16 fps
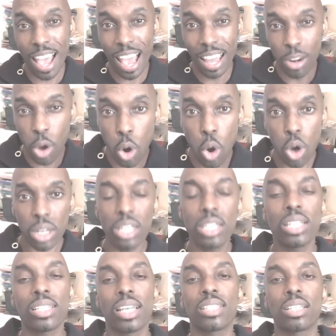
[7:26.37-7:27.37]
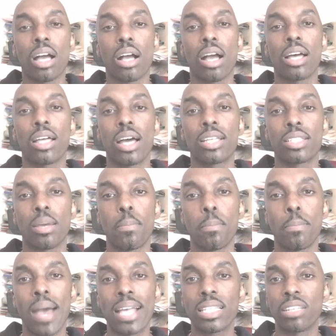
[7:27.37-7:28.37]
and all of this has a
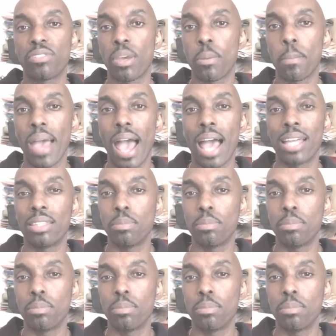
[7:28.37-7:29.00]
massive impact.